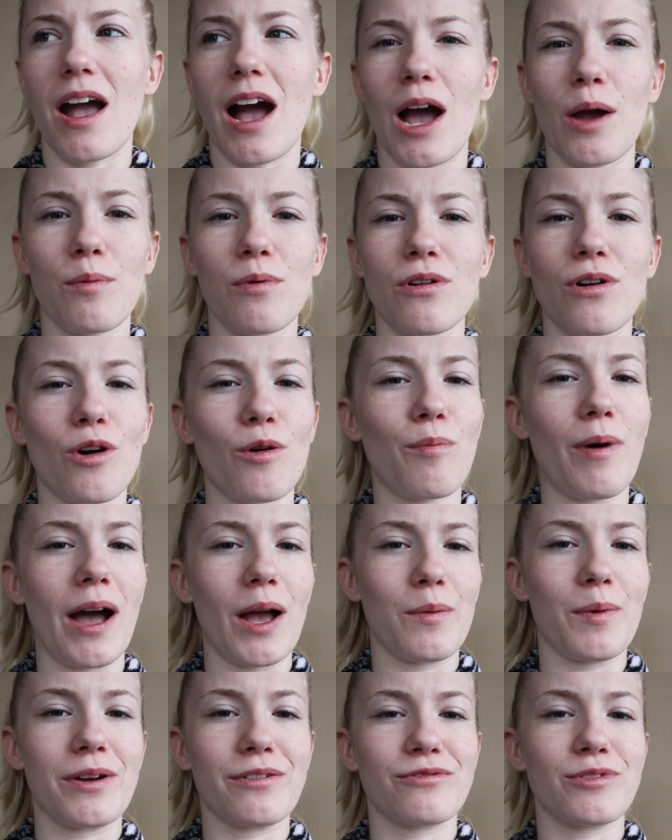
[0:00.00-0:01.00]
I will go
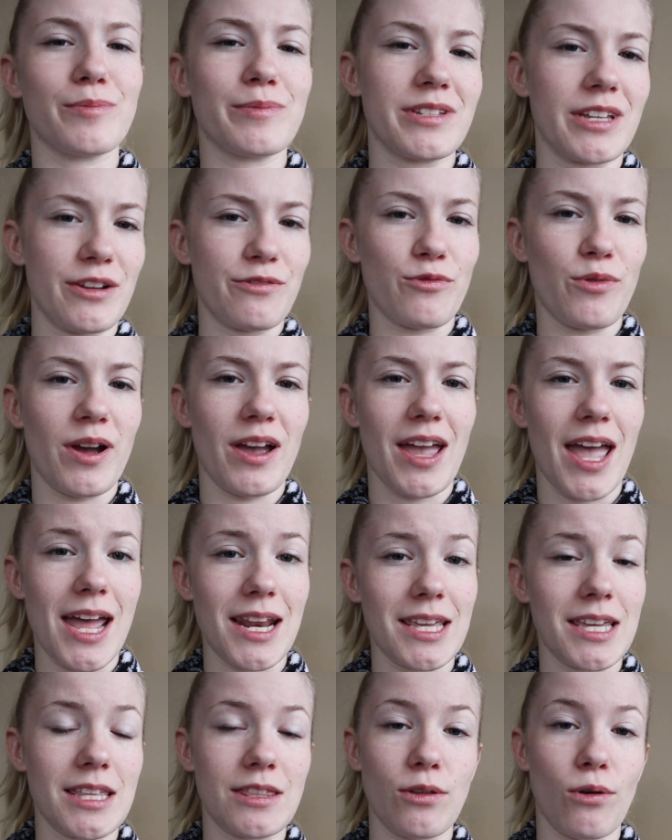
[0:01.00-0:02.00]
buy one from Safeway
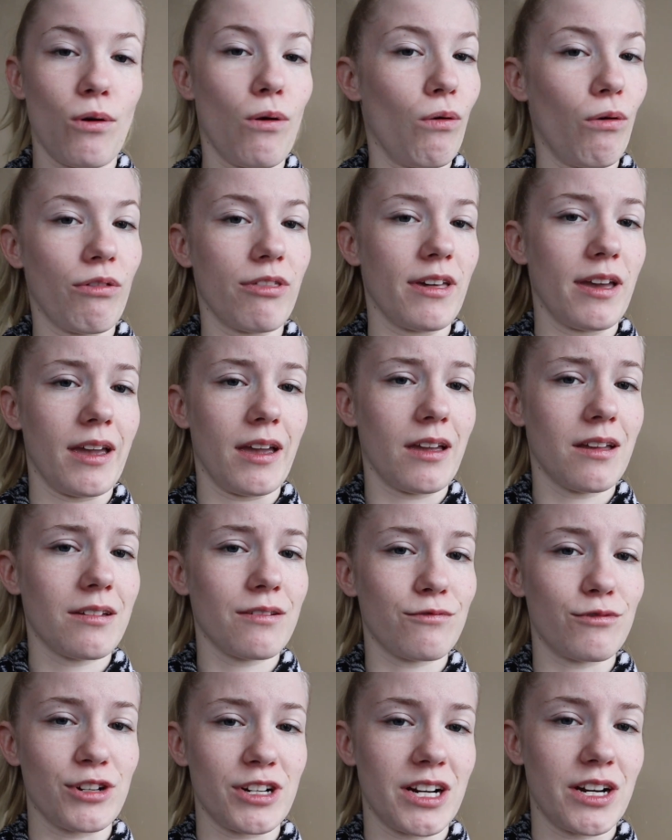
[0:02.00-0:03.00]
and eat the whole thing
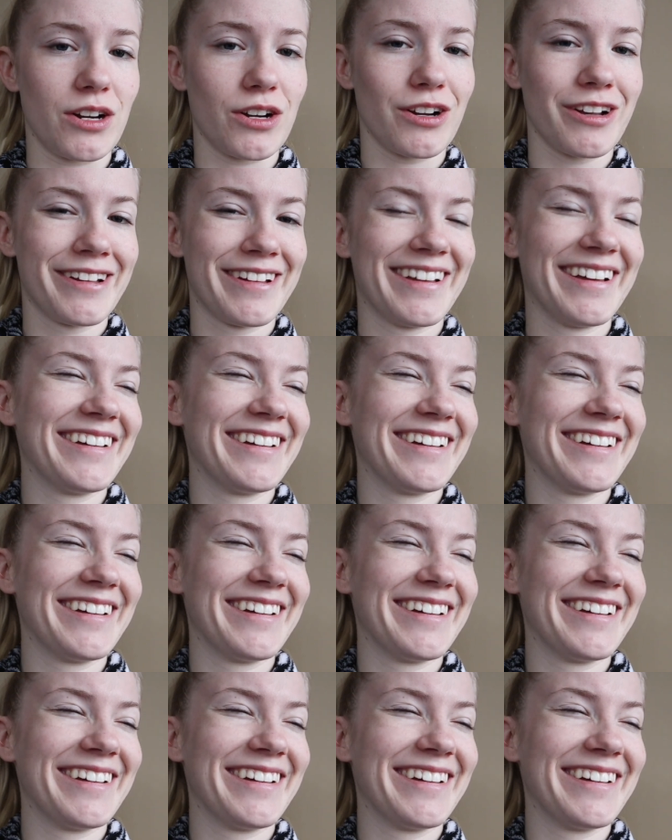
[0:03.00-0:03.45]
for dinner.